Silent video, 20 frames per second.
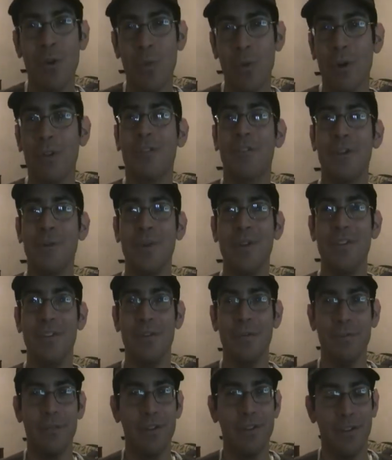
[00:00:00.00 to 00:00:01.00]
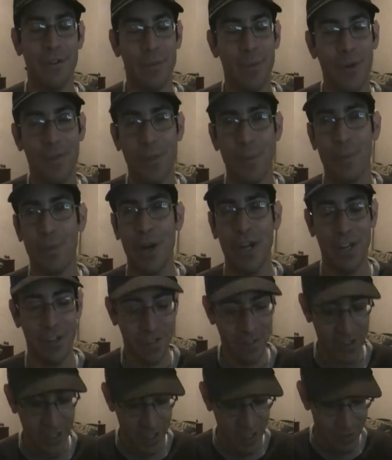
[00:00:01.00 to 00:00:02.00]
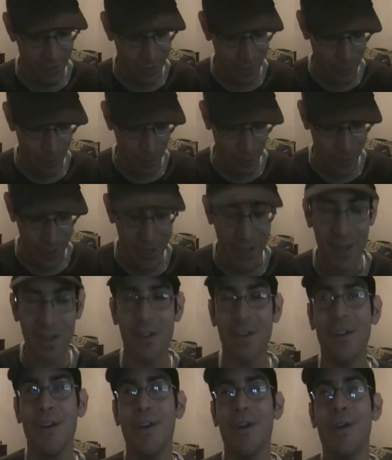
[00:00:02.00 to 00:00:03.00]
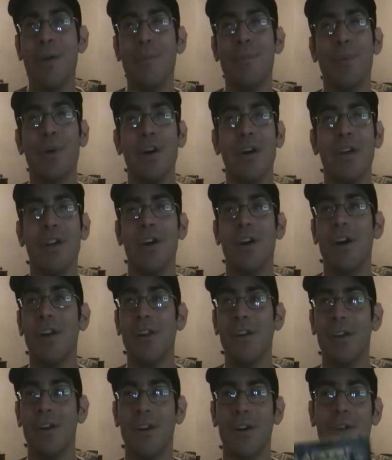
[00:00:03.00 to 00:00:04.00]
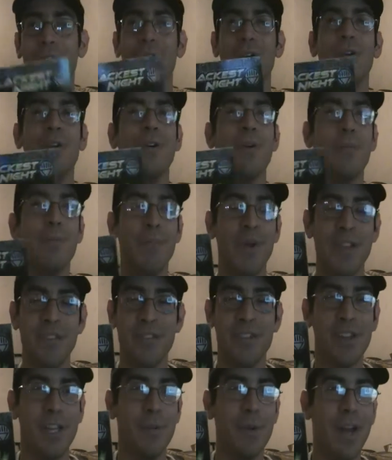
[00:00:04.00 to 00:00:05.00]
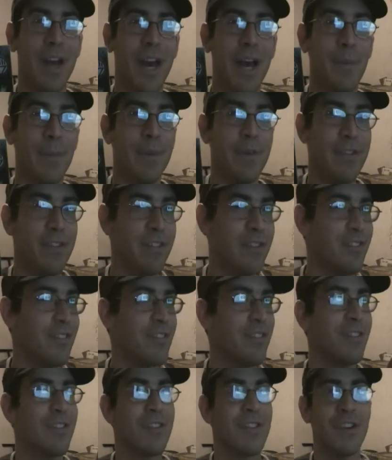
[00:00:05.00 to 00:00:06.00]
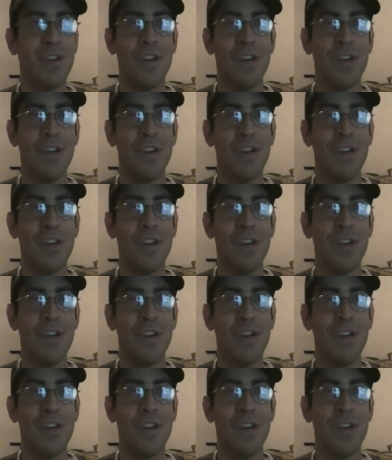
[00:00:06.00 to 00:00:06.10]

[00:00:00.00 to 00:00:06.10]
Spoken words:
the world's gonna be different, and what the brightest day is gonna bring. But all in all, basically what happens,